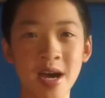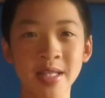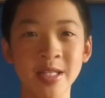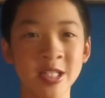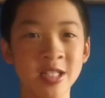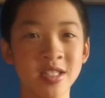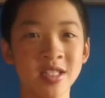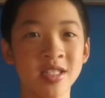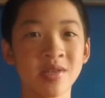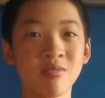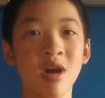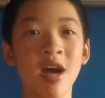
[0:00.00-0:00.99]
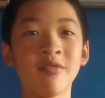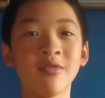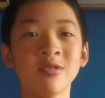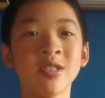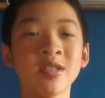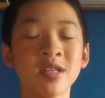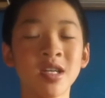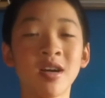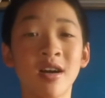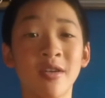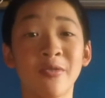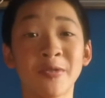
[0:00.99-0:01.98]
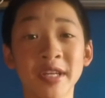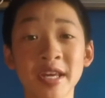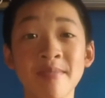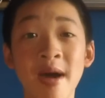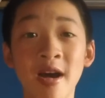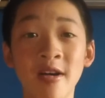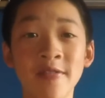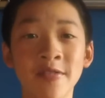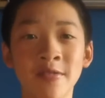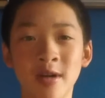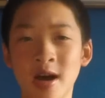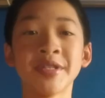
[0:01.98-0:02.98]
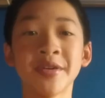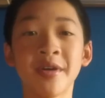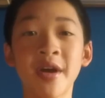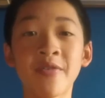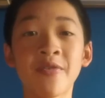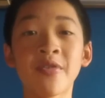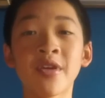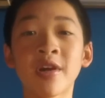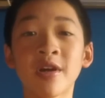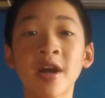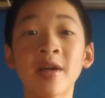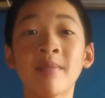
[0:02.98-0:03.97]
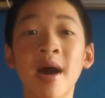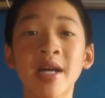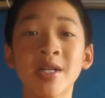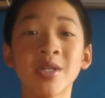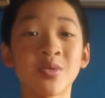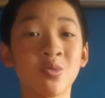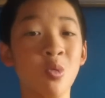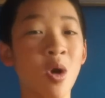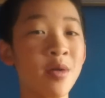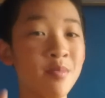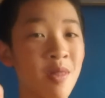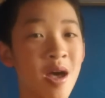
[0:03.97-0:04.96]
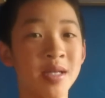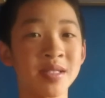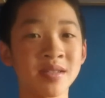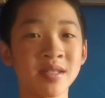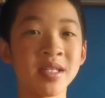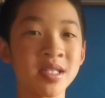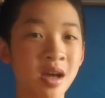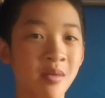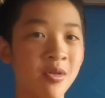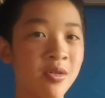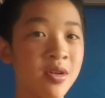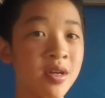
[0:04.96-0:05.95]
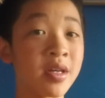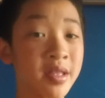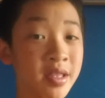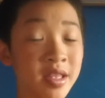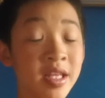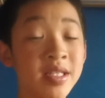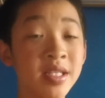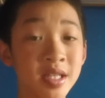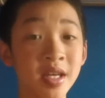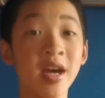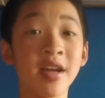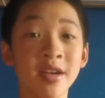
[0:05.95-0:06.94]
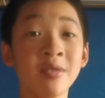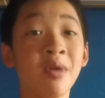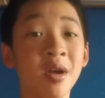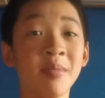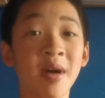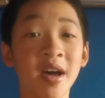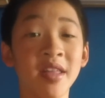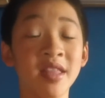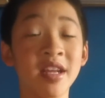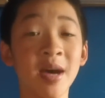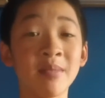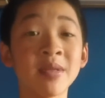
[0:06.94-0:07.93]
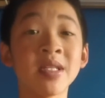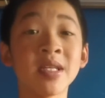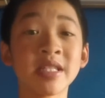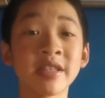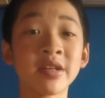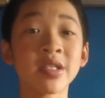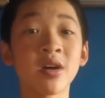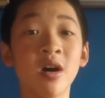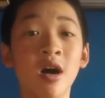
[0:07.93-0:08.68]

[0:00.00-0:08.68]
buy this just because the Rivals are really powerful. So if you're gonna buy just one blaster this summer, this is the gun you want to buy. The Nemesis looks